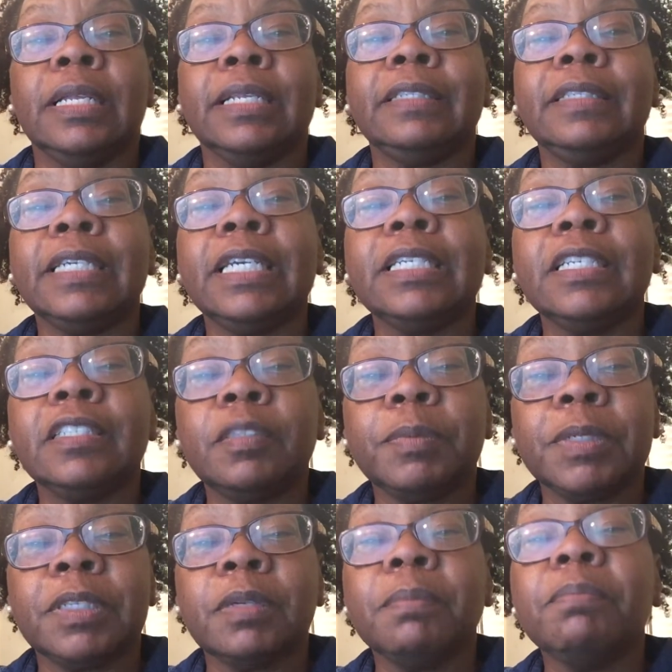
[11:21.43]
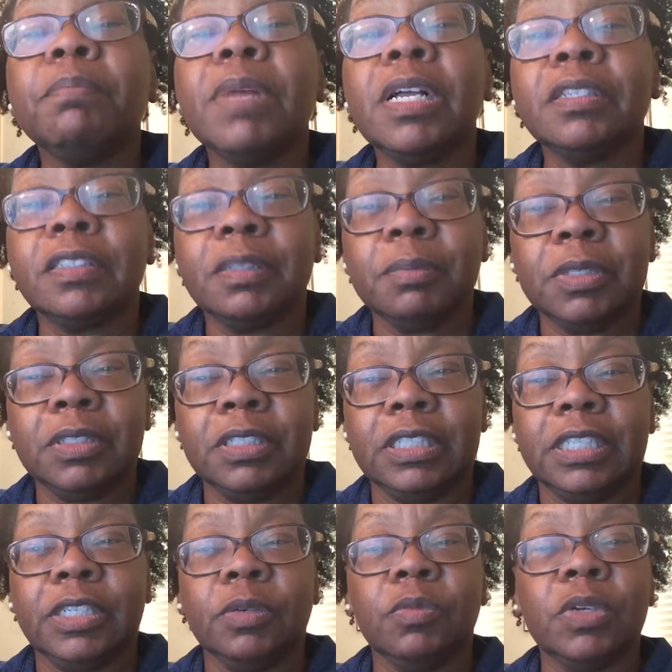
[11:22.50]
Let's say Elizabeth, a
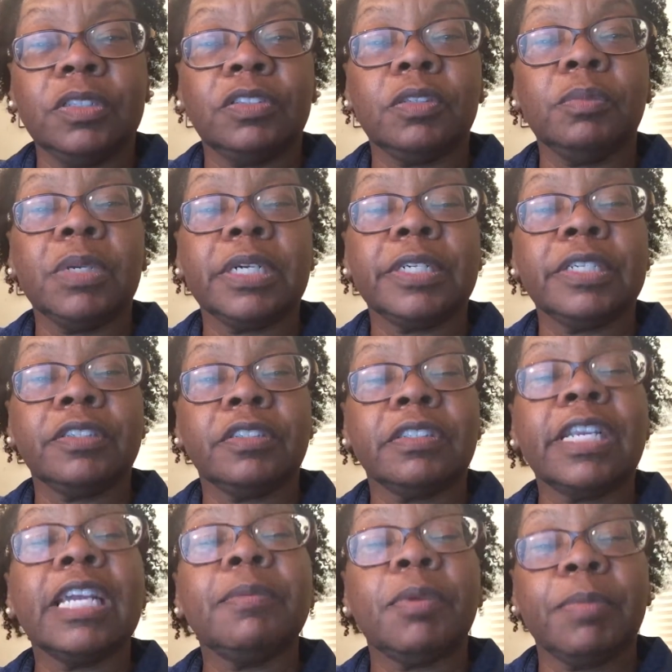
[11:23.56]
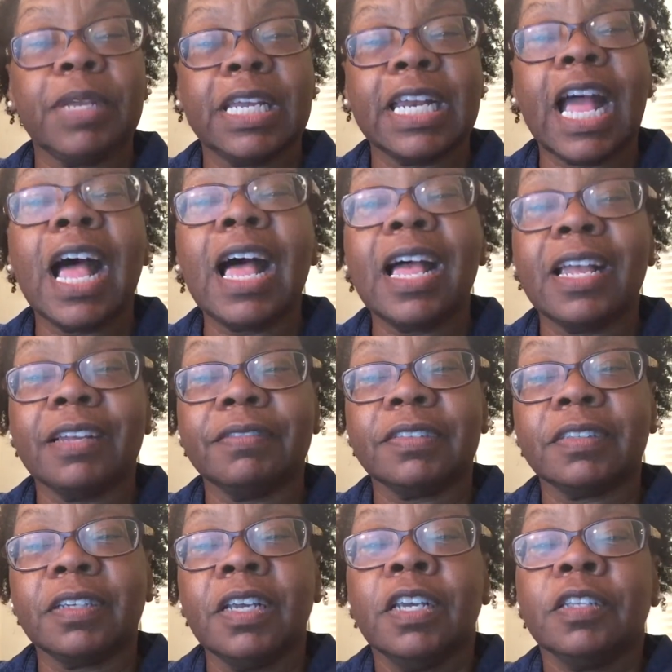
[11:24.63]
multimillionaire, wants to marry her stableman,
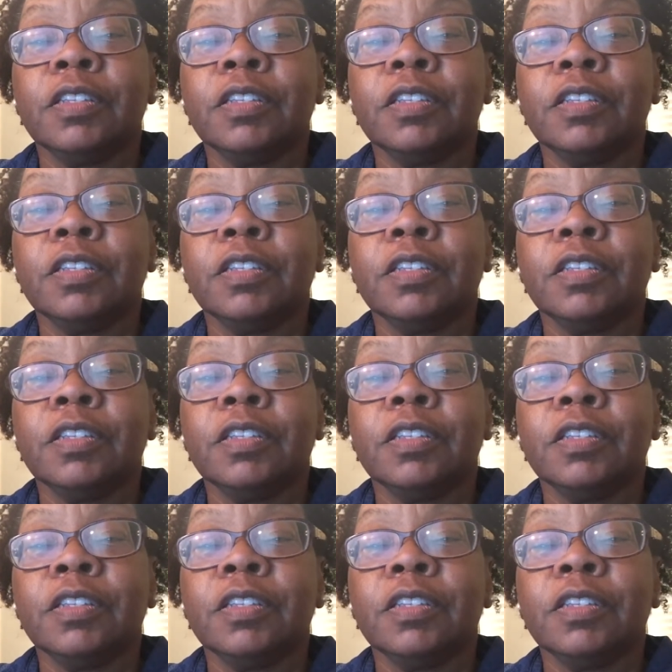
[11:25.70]
Ives.